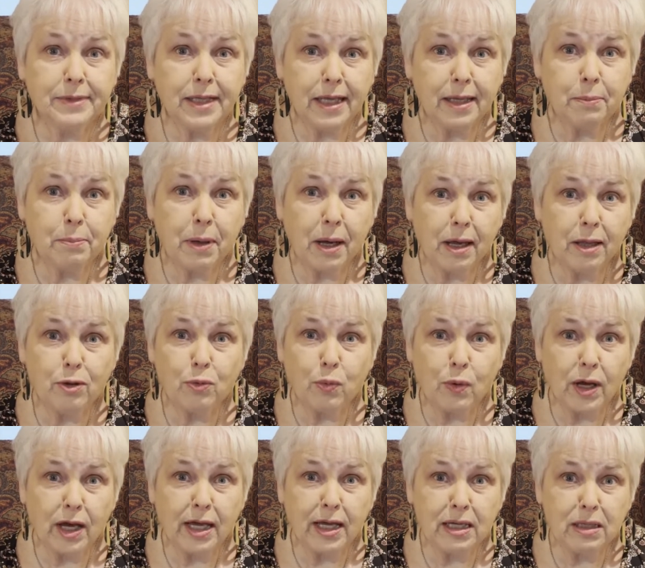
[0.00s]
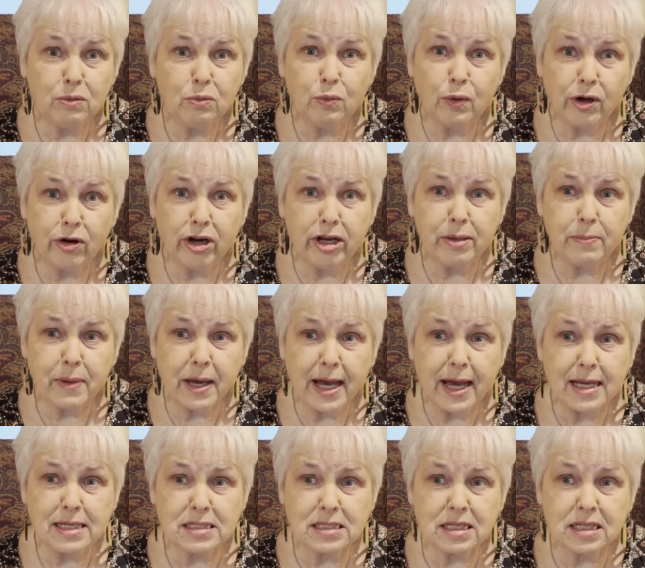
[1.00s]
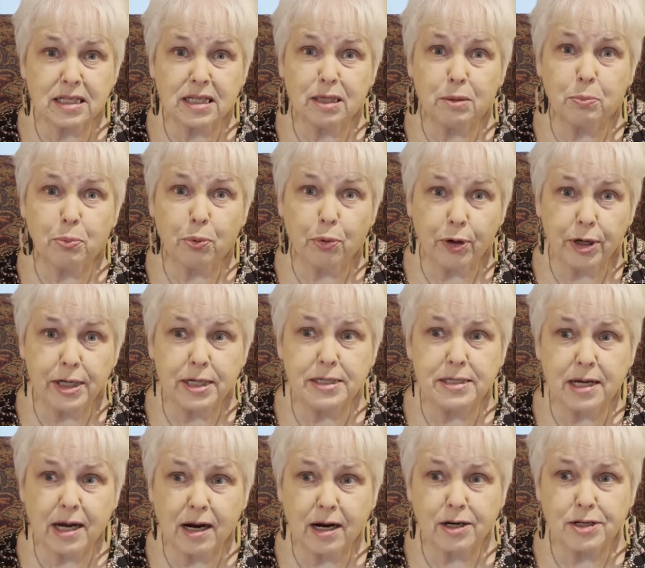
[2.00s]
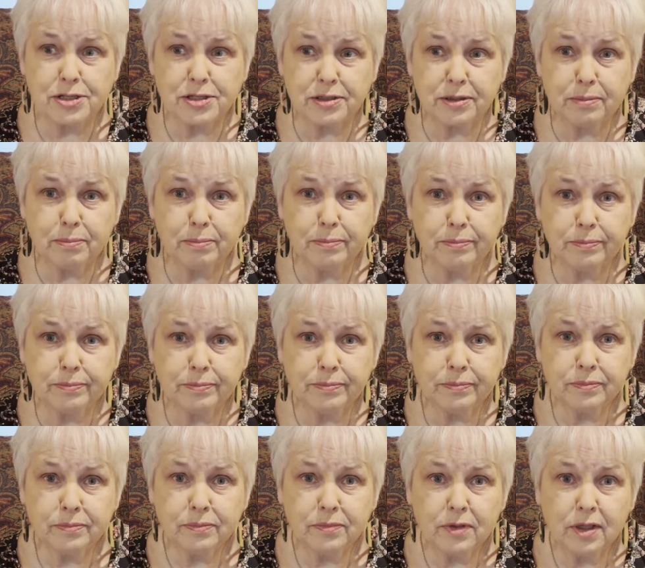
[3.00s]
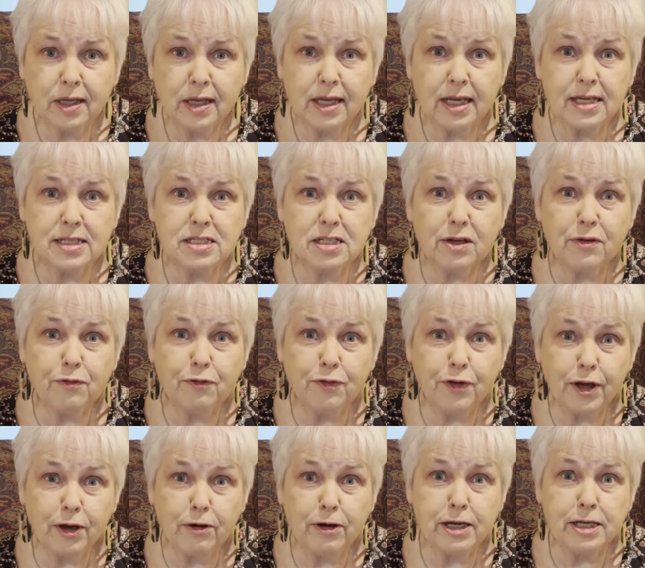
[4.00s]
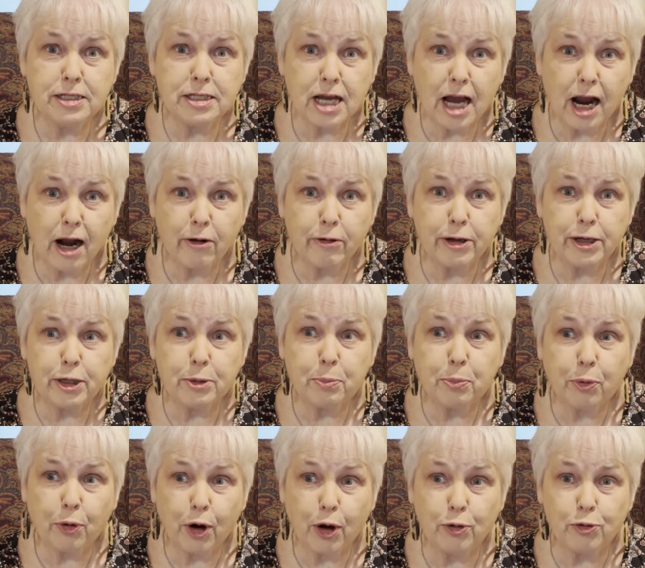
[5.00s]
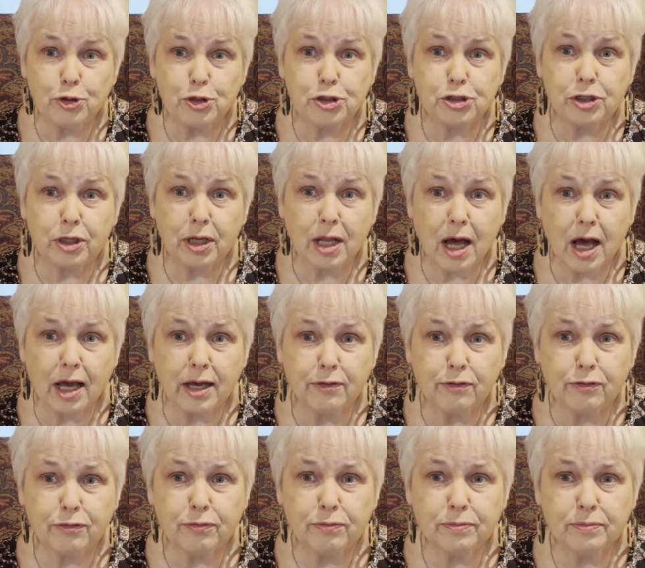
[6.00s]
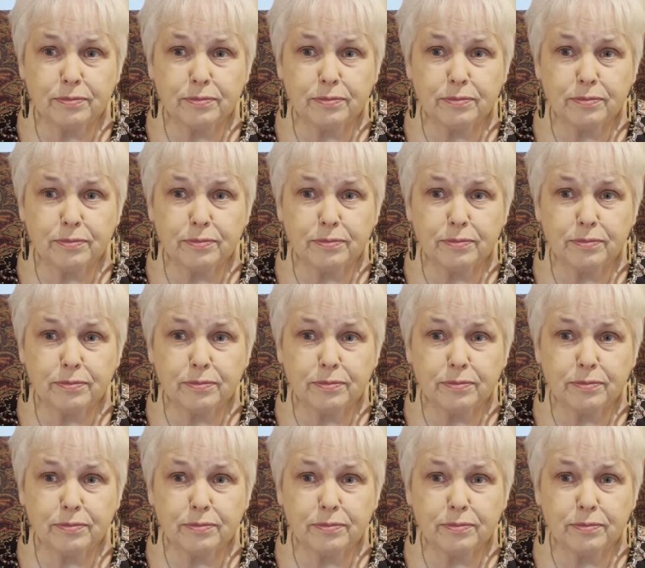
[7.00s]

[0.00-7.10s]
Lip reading: And by the way, wearing a mask can get pretty tiresome. It's a very tiring approach to life.